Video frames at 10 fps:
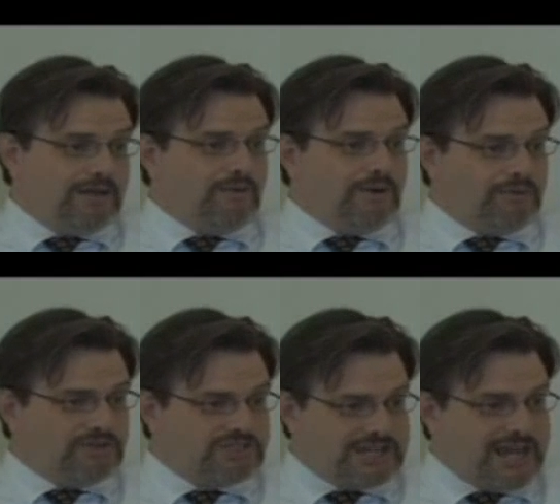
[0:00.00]
They were able
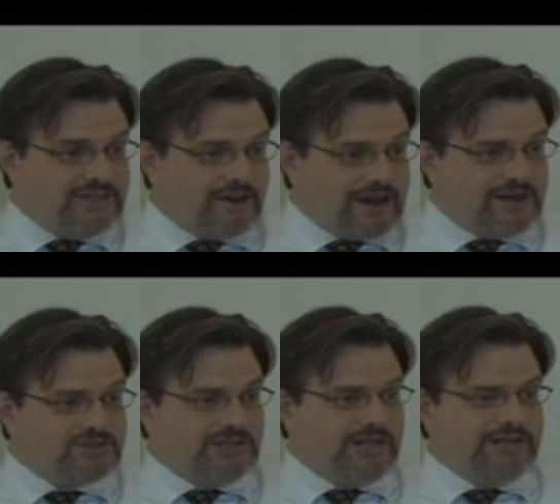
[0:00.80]
to stay in their
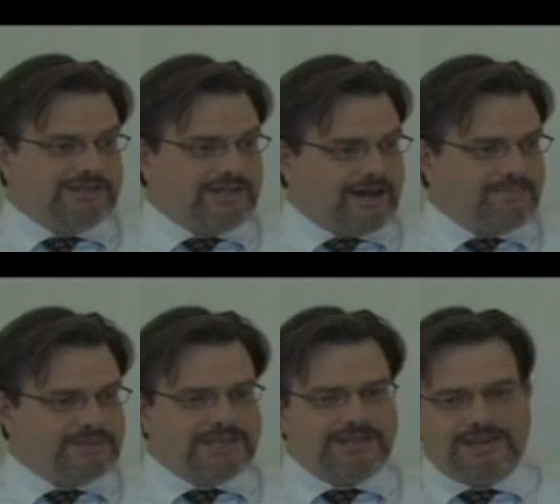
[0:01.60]
housing. They didn't
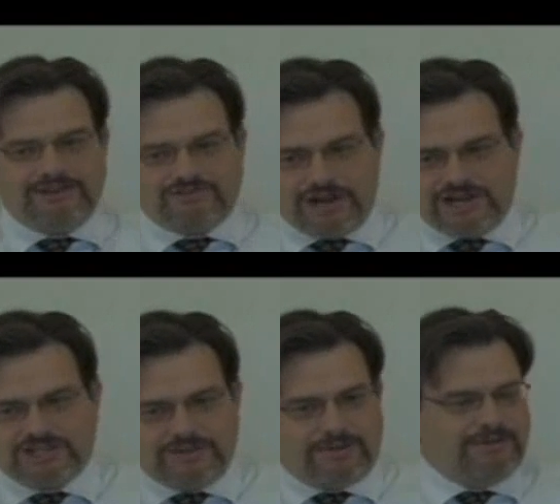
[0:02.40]
decompensate, they didn't
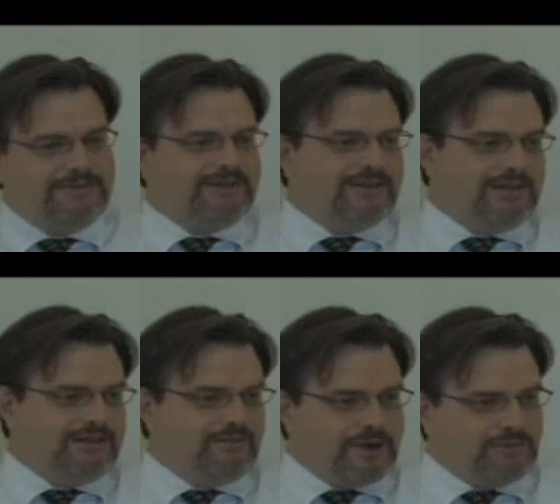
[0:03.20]
trash the apartment,
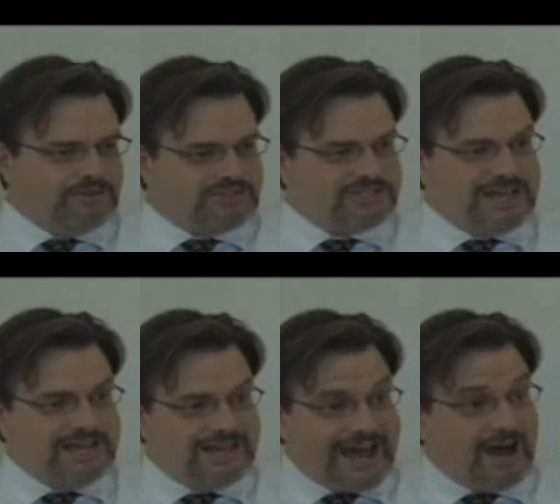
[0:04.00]
they were able to
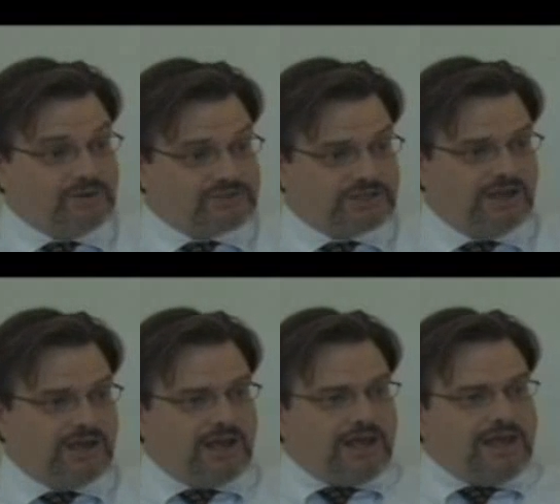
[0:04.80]
stay housed.
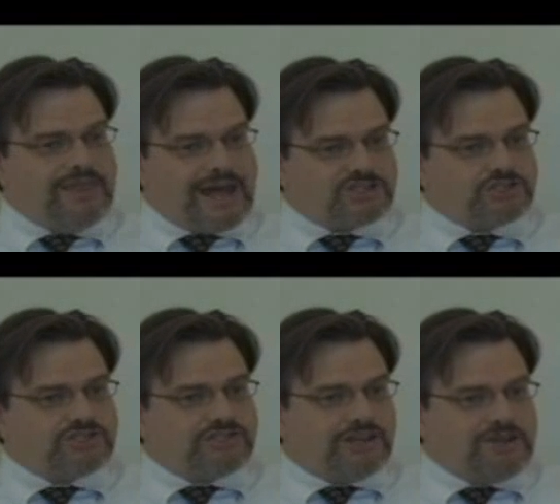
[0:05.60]
And
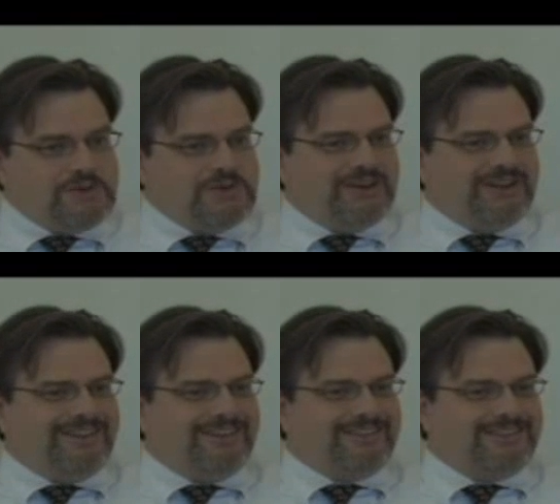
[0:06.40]
that's the community
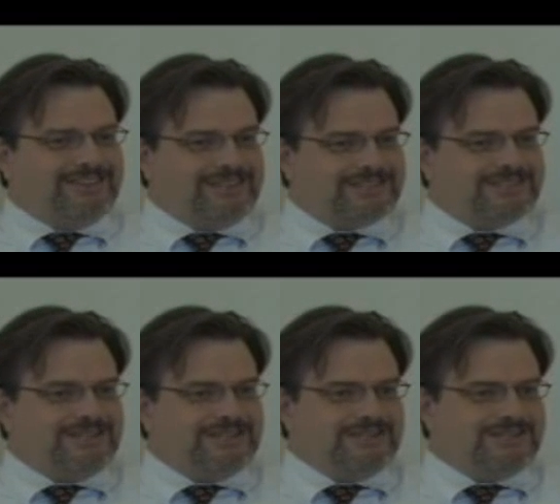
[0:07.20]
that
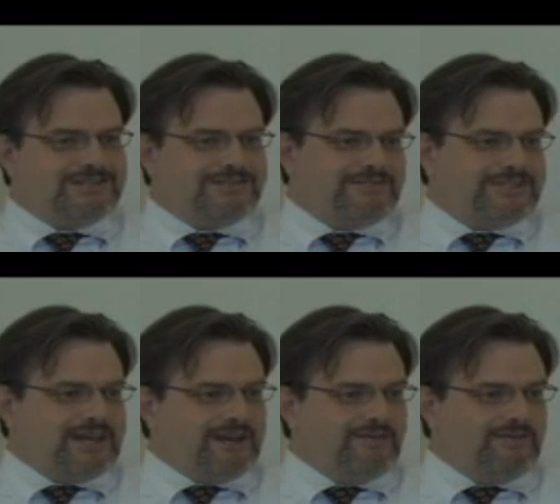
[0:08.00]
this
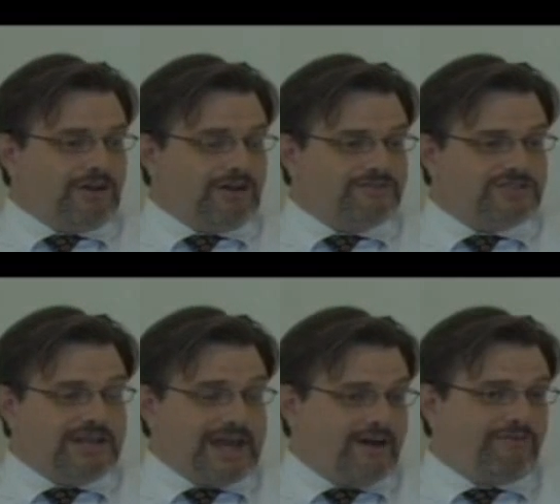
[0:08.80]
setting involves.
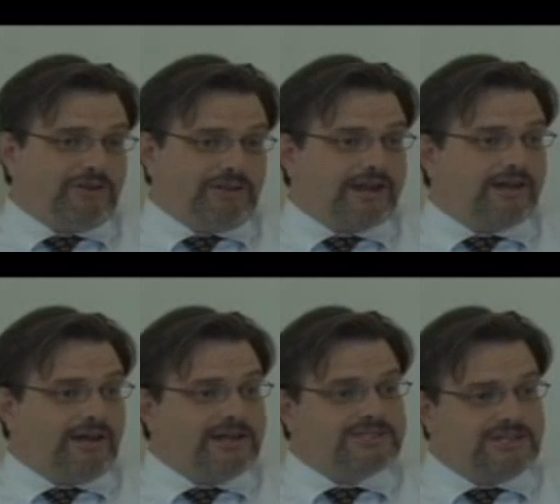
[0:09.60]
And now for a lot of
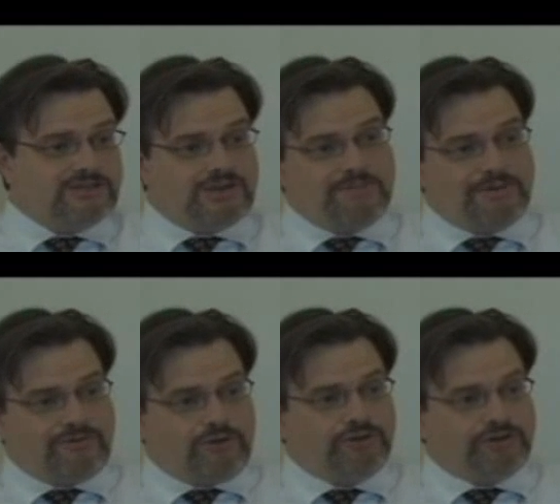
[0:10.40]
clients, they do keep a
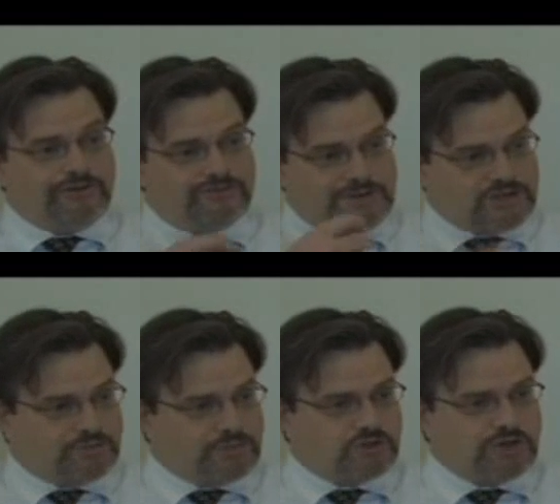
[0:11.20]
folder of
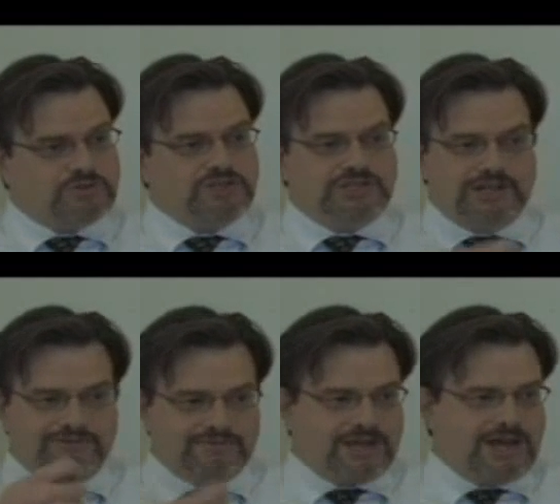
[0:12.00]
special prescriptions and
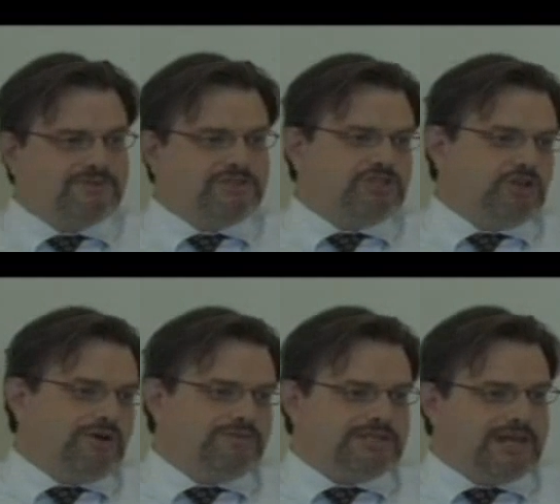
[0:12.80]
give them times to show
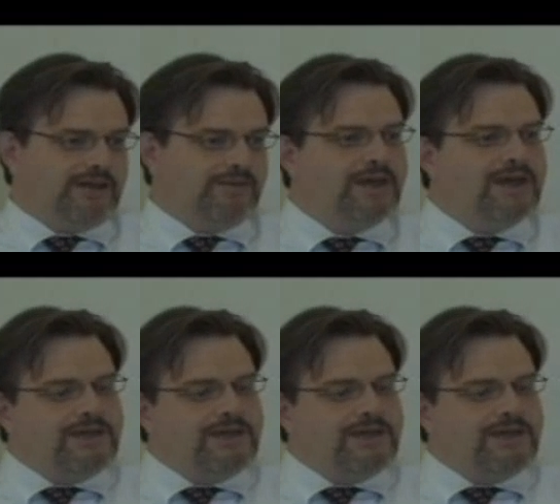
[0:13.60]
up to take them.